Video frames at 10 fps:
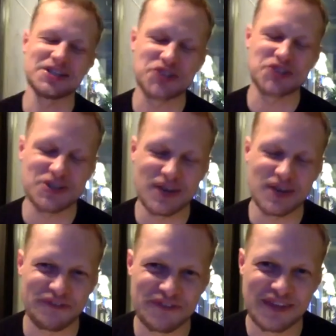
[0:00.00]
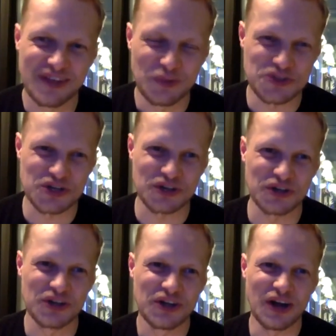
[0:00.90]
you said you had a was
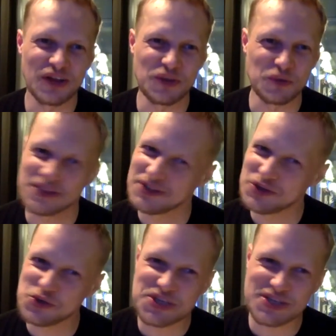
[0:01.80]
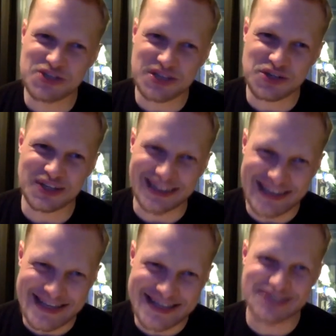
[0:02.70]
there uh, you you said you had a
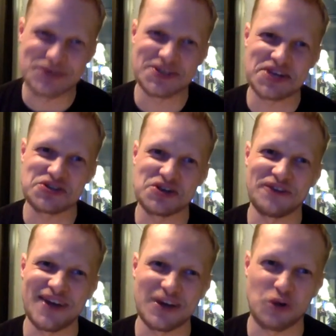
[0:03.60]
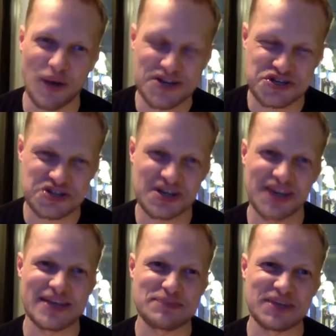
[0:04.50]
list. You said you had a final question. I
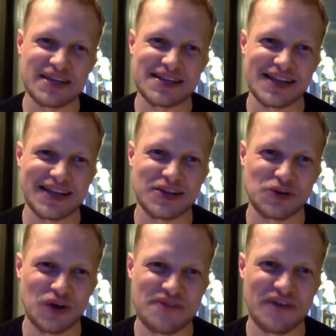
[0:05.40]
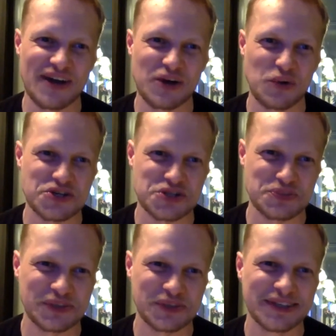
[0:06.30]
keep thinking like you're on the final question,
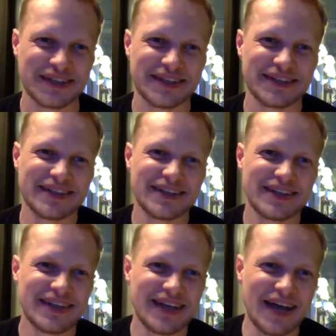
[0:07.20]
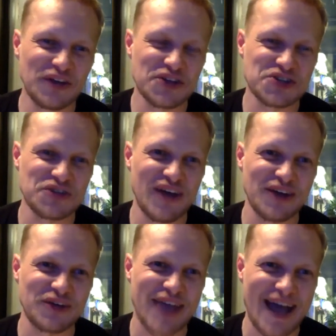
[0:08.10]
but I feel like there's a
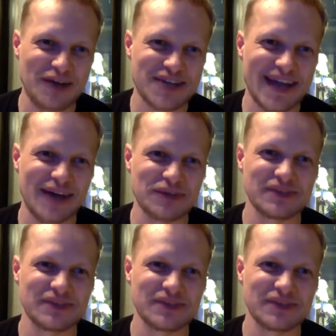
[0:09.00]
final countdown.